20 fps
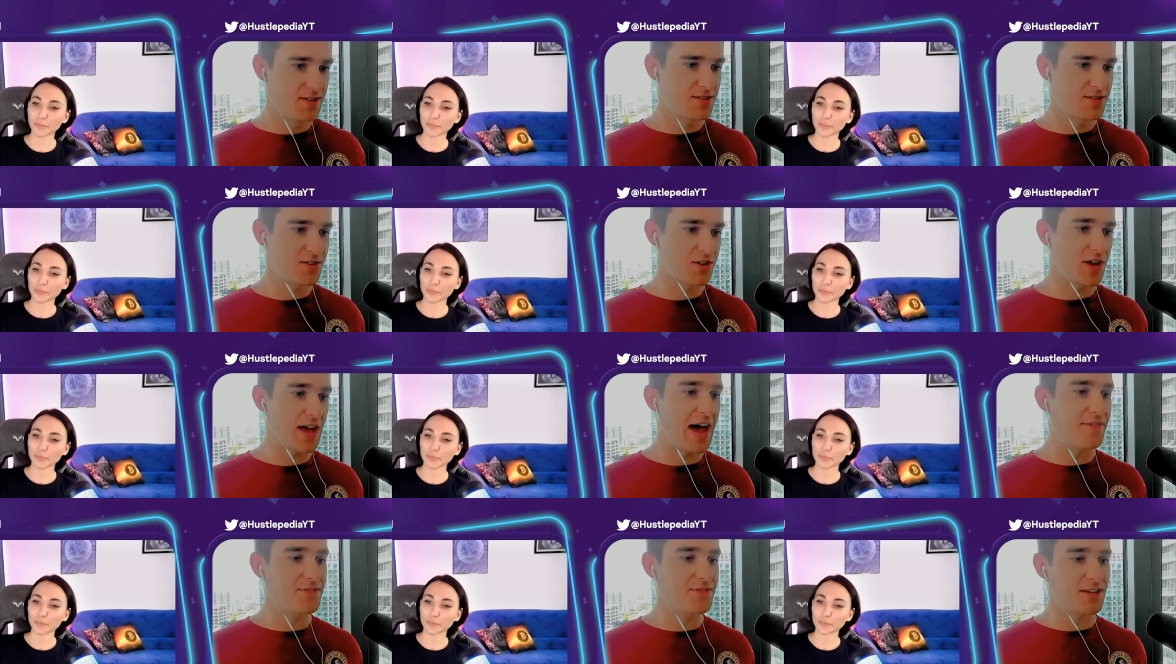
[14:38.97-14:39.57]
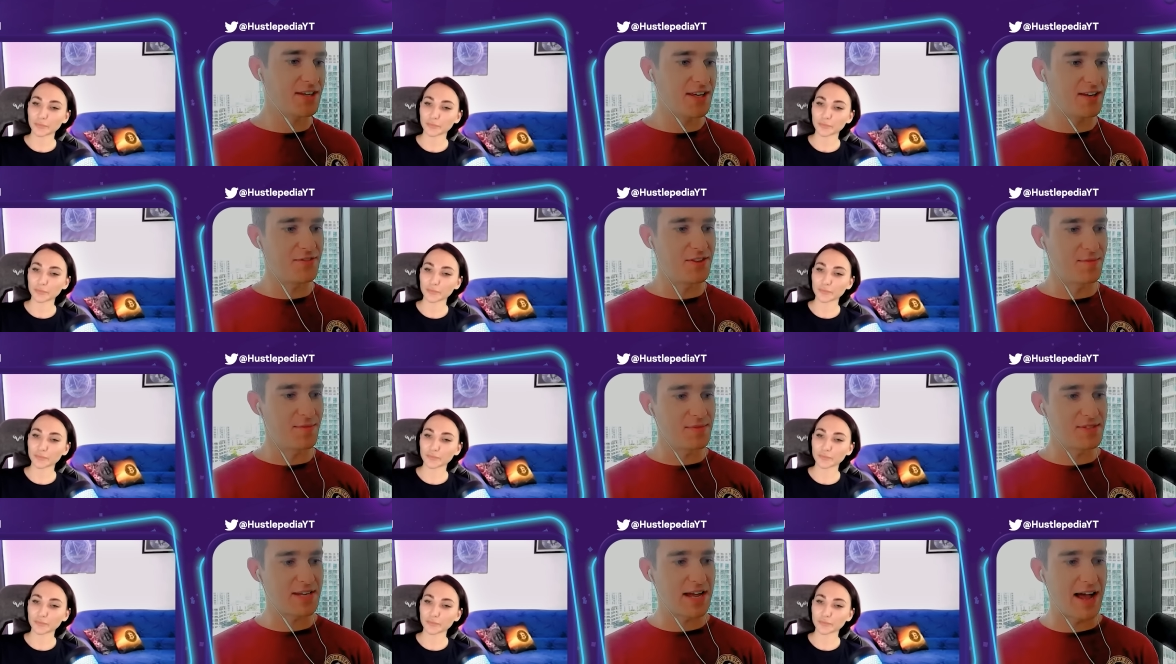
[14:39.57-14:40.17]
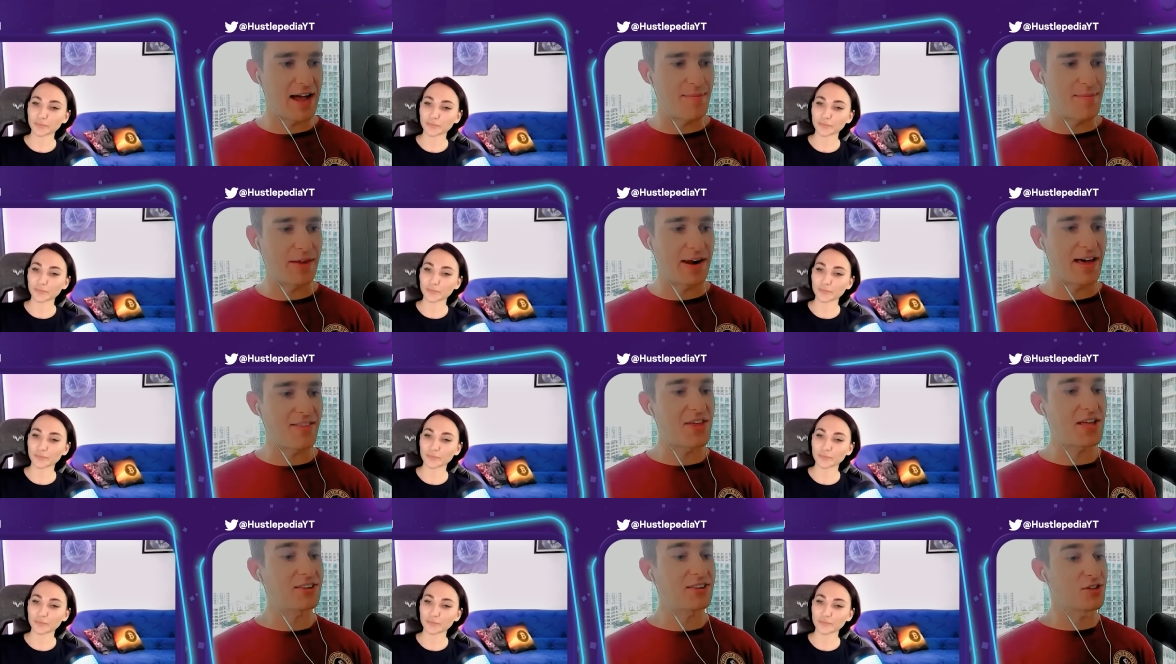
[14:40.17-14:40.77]
Speaker 1: So you have to give them time. And
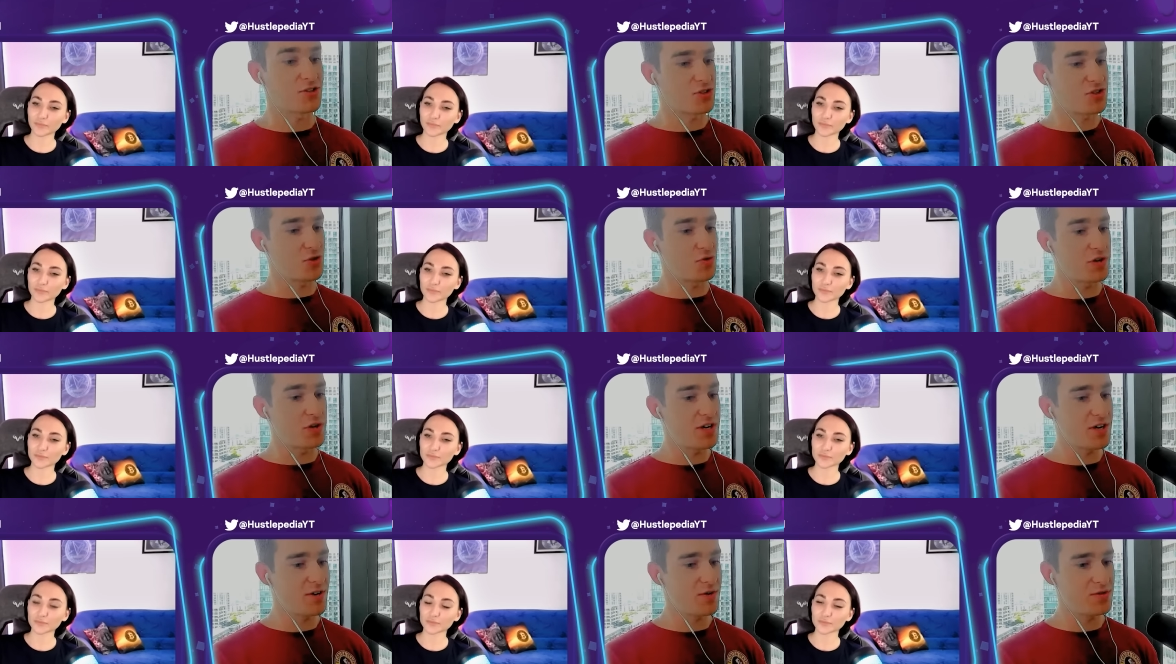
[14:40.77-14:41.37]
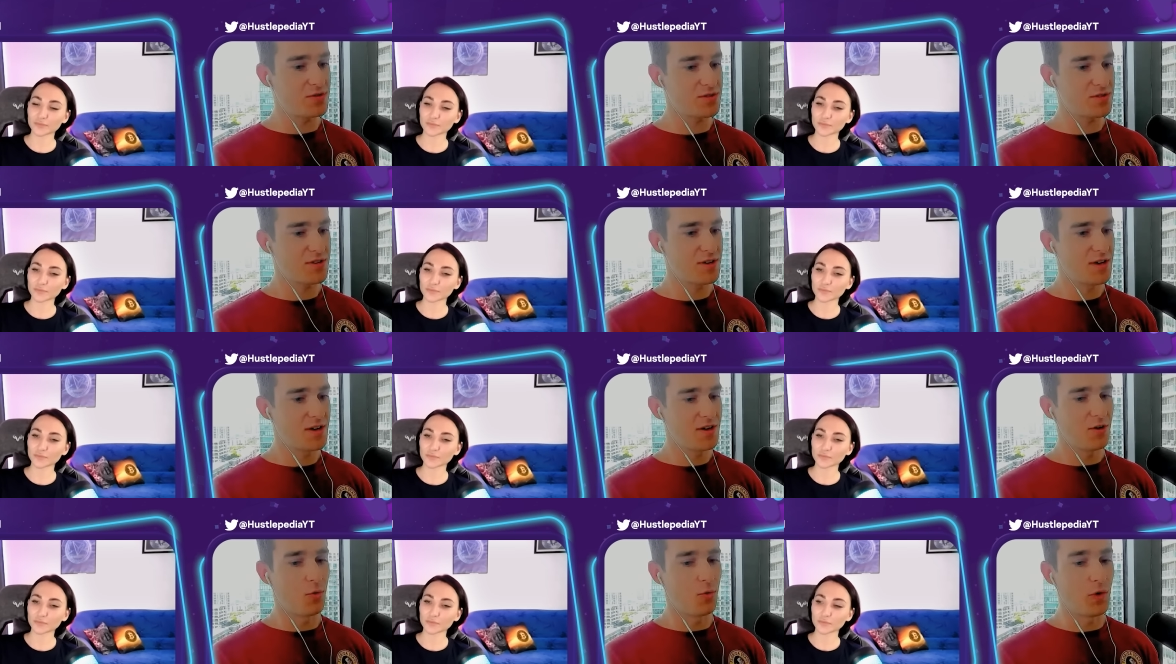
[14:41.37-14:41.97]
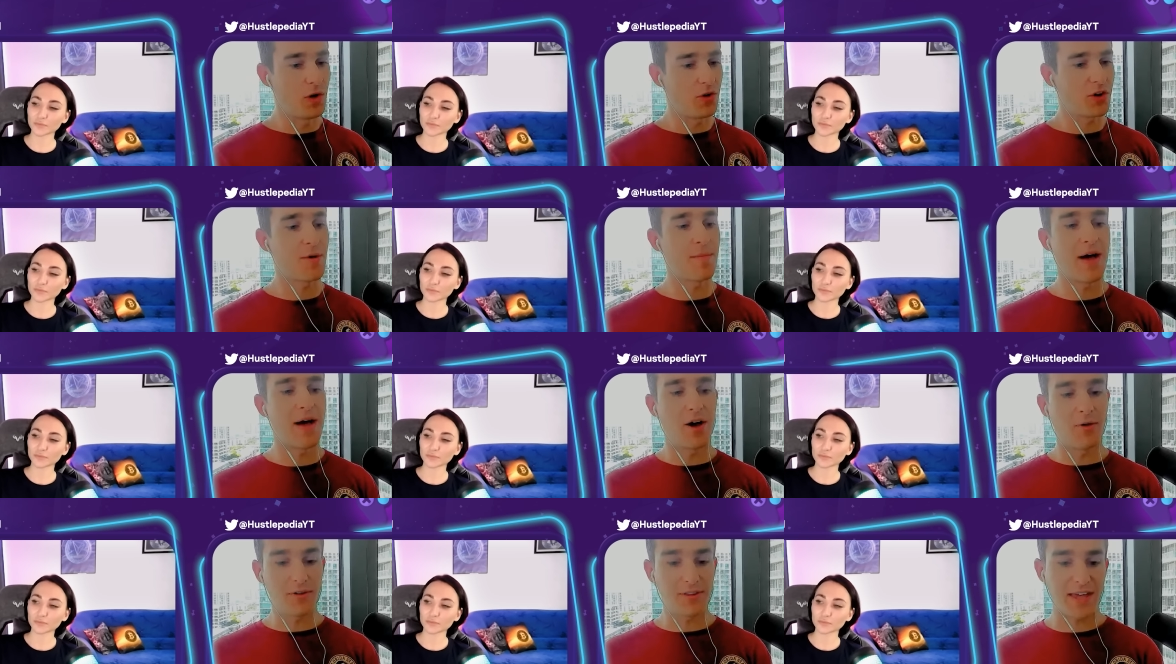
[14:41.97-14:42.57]
I think the studios will
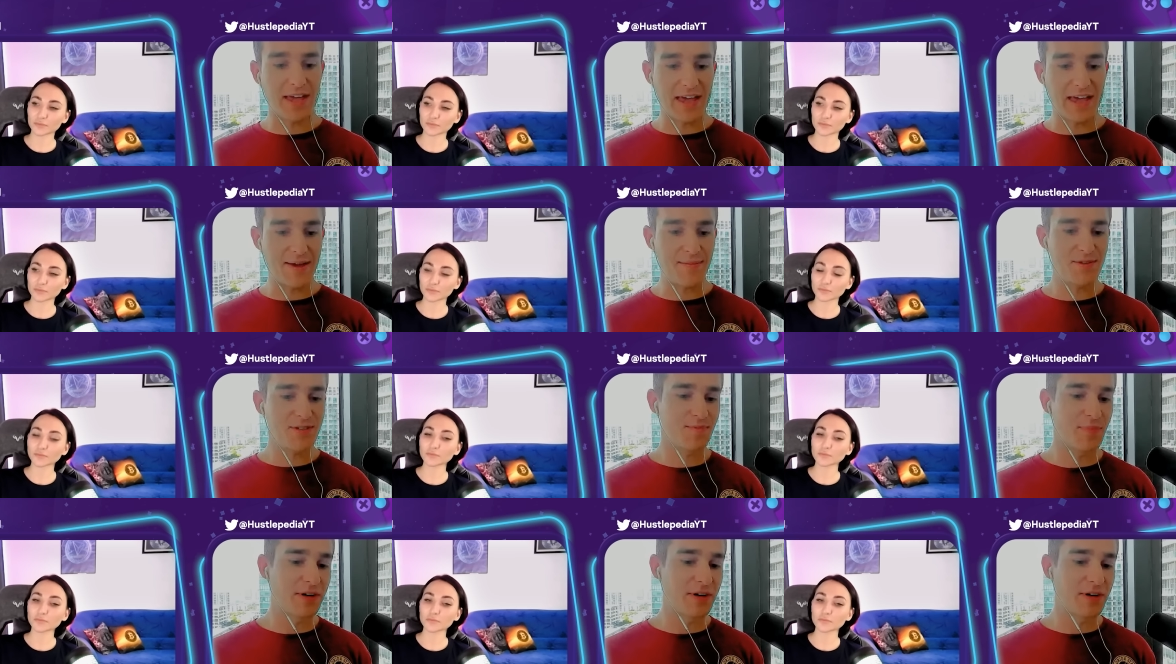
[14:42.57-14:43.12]
come out with games,